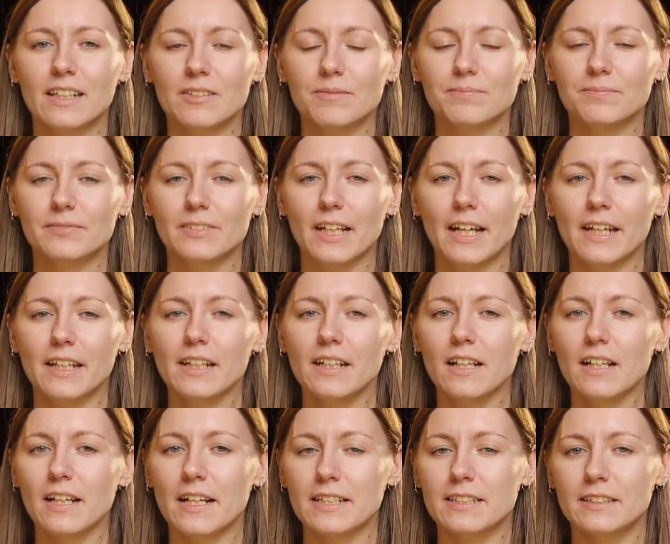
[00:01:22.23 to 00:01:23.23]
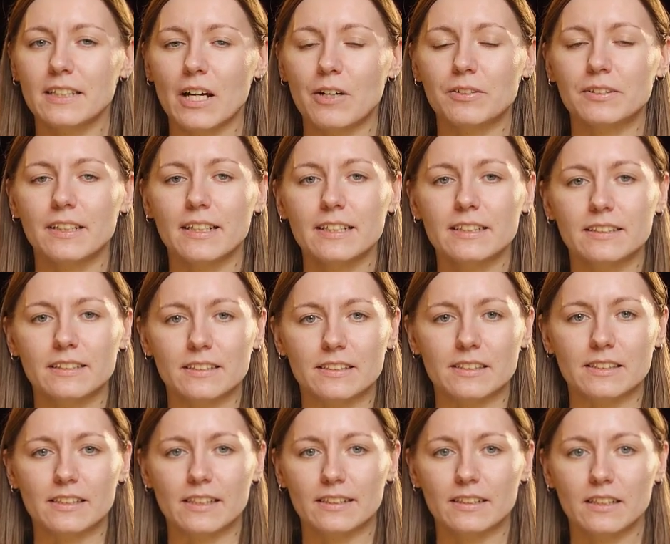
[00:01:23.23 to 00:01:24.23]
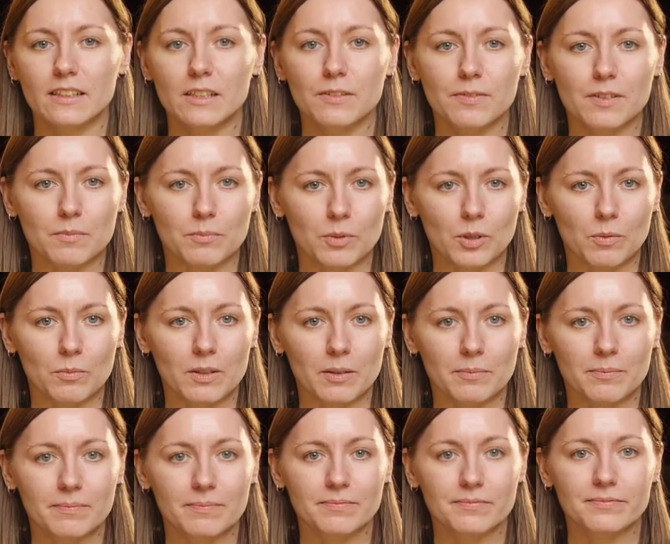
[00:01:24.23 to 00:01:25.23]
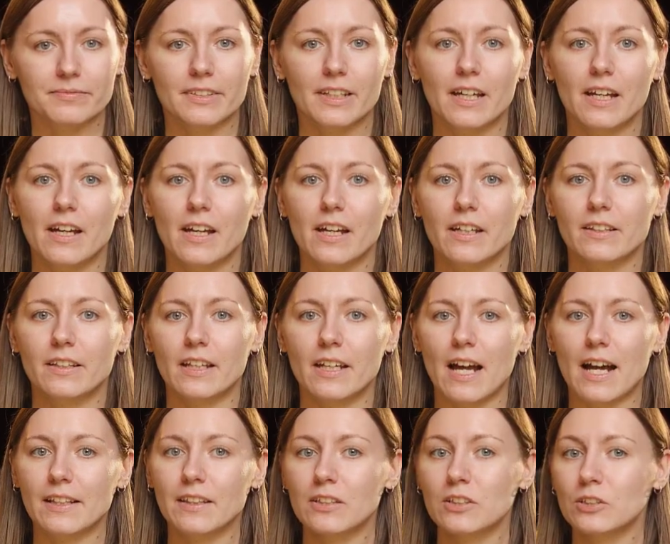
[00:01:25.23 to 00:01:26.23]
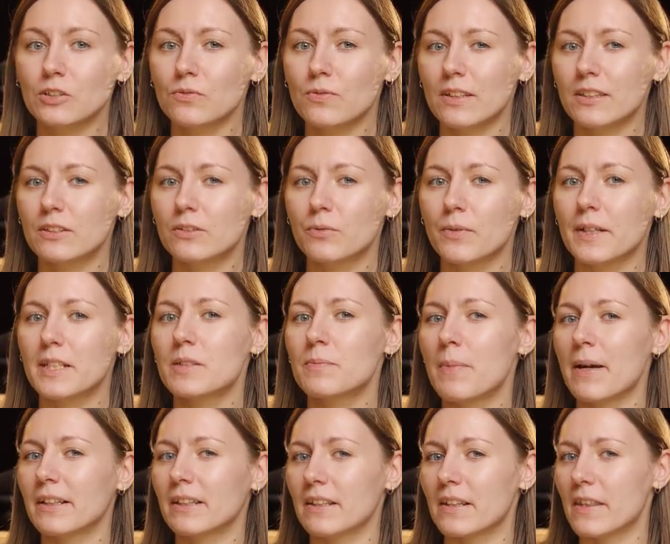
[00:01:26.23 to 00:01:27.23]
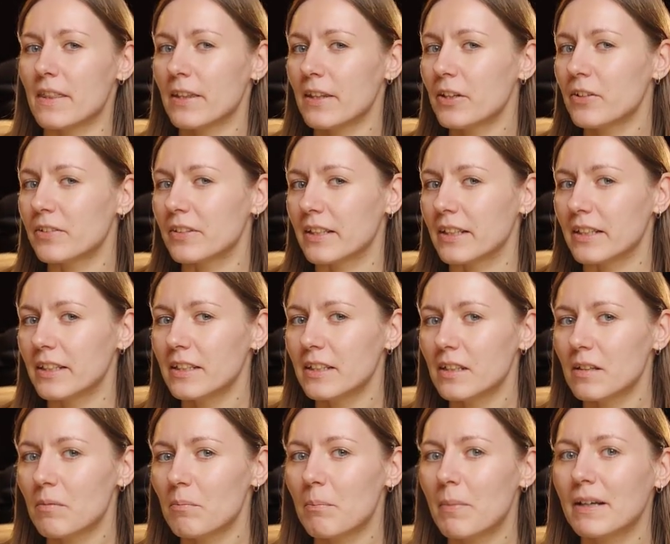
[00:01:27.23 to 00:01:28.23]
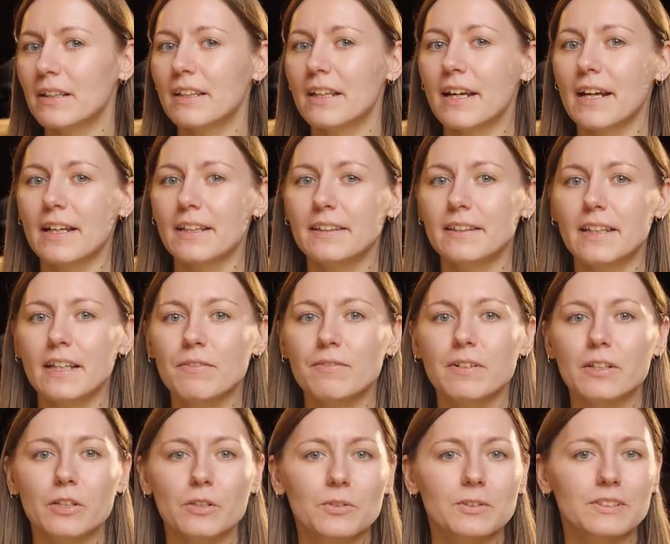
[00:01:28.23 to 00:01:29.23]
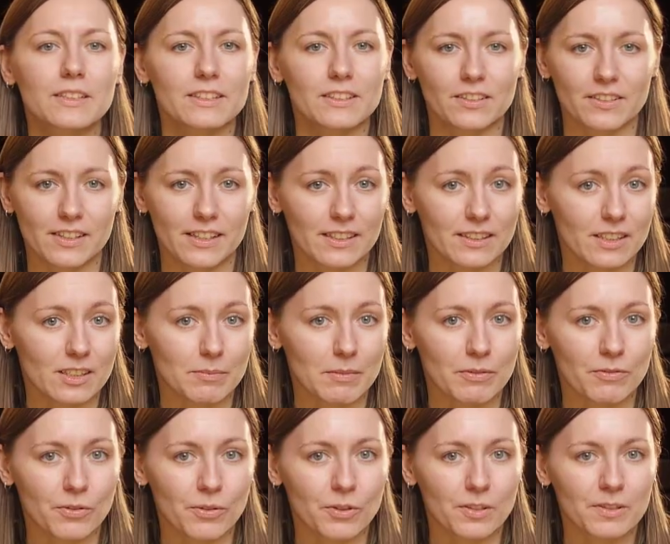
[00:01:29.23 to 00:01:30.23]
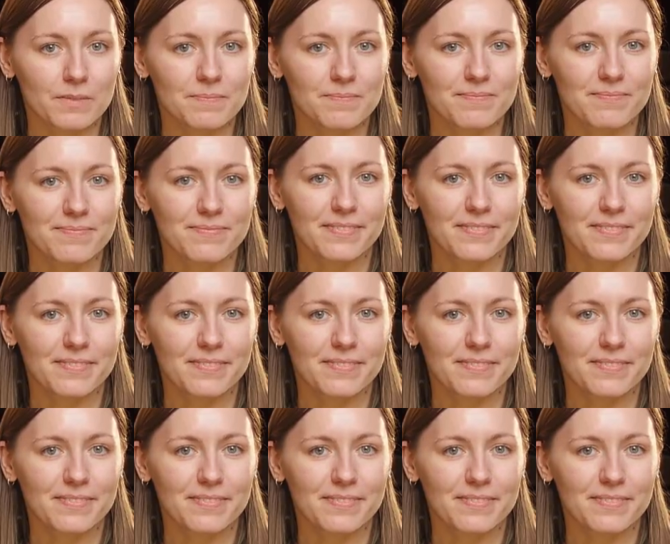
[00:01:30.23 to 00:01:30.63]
Then I realized our testers had a different problem. They understood what to expect in theory, but they had never used a screen reader before.